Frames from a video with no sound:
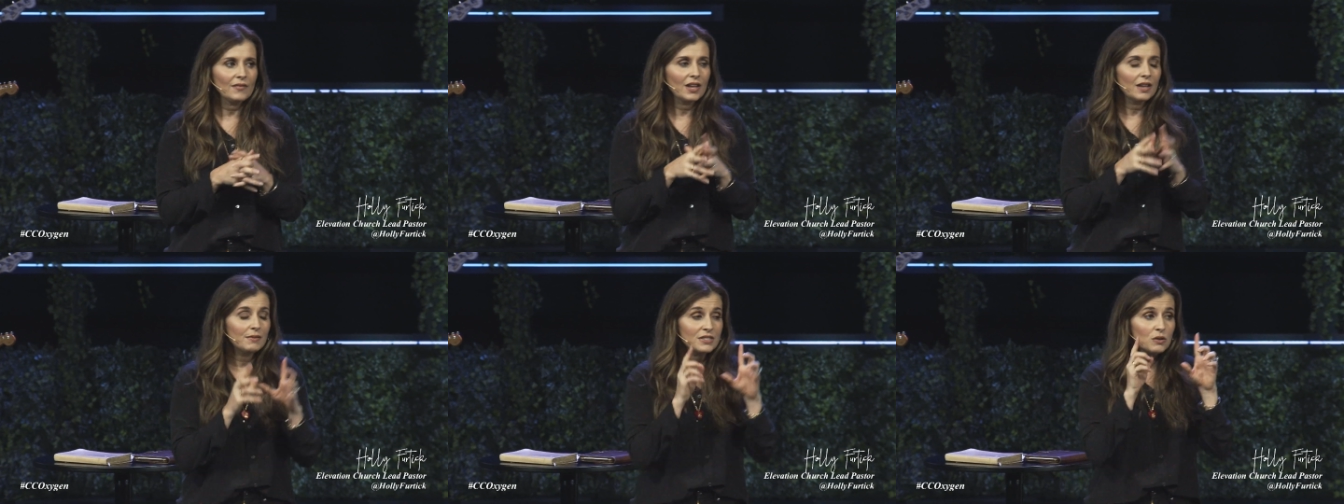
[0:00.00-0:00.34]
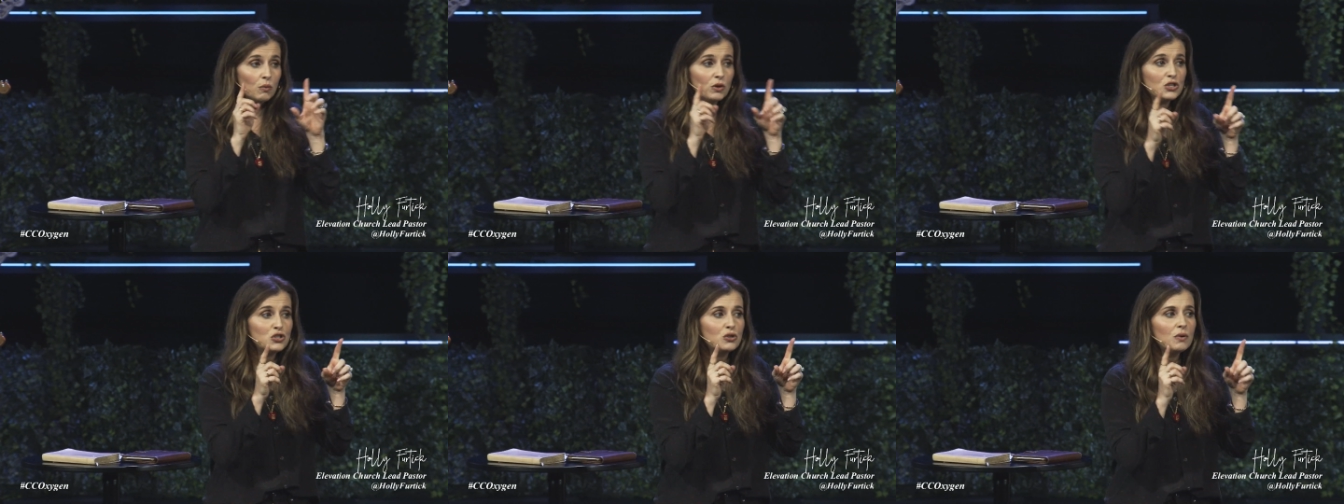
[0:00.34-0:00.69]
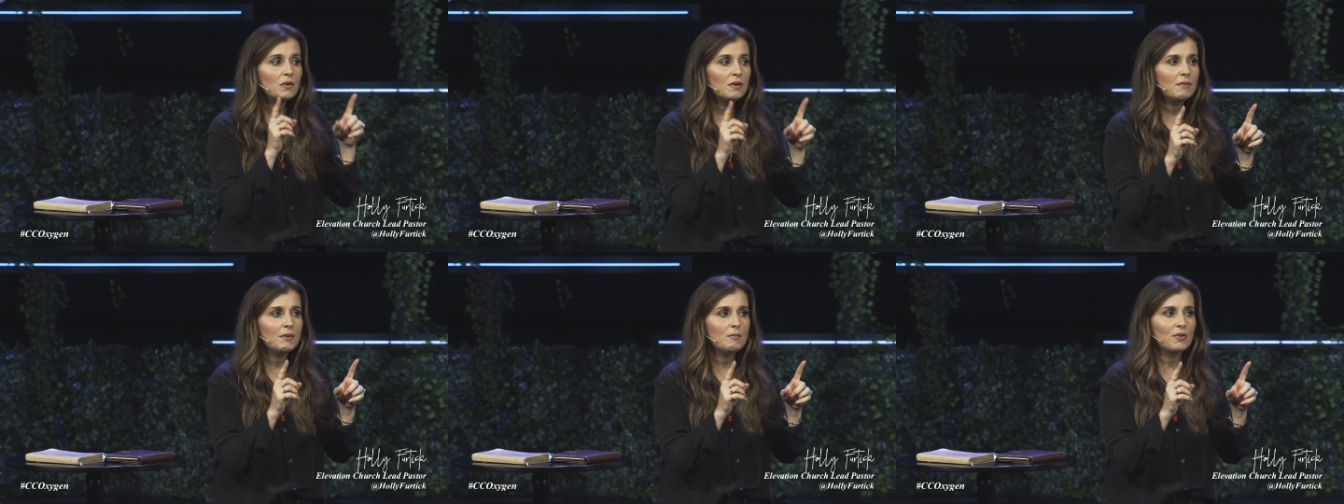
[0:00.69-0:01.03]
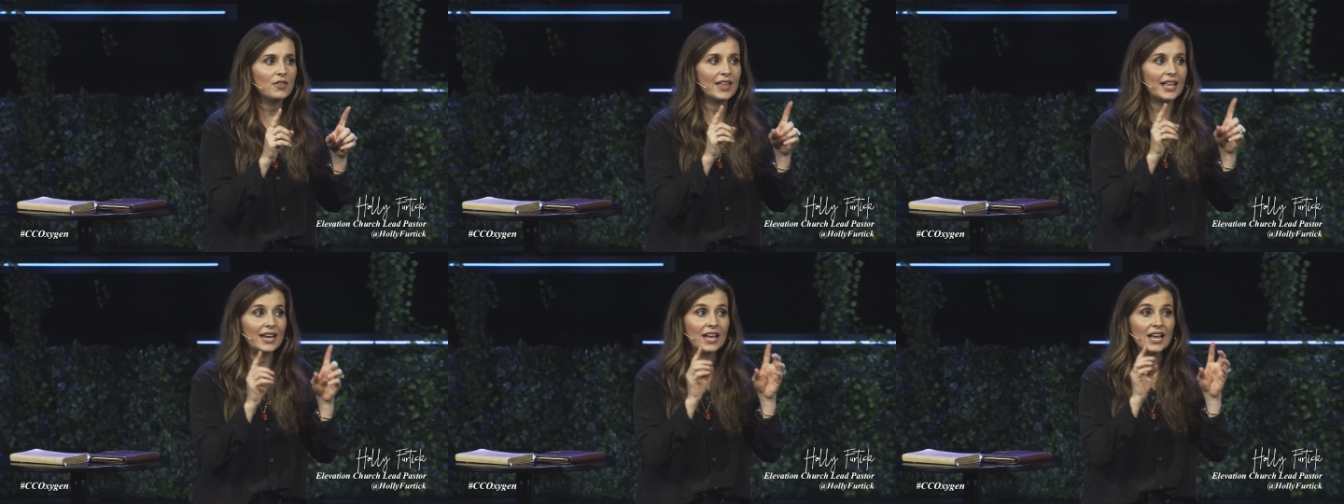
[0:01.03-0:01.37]
Because I want you to remember
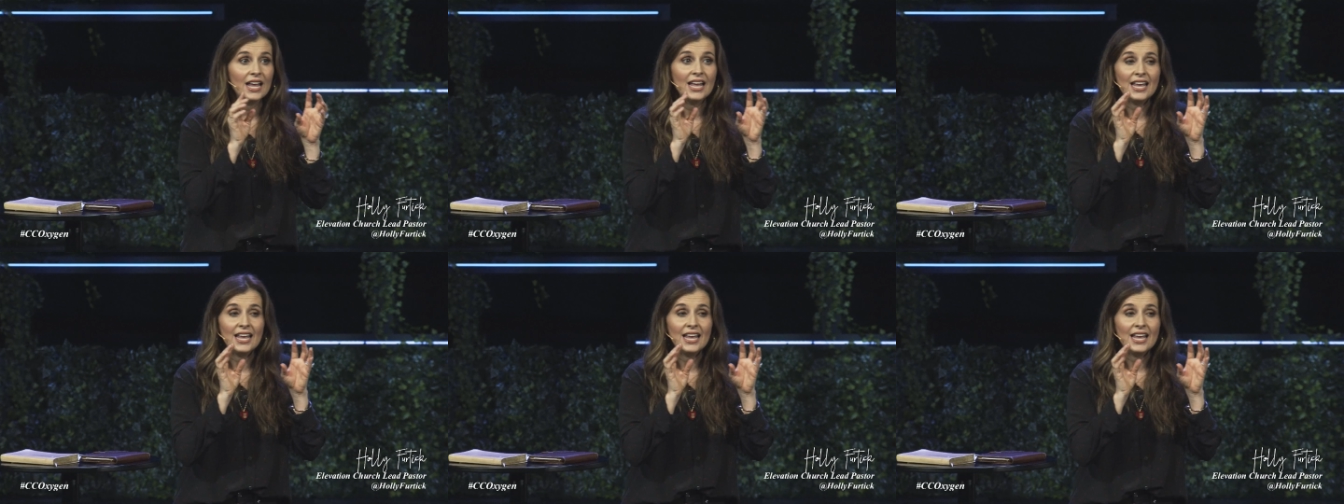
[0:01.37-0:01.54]
that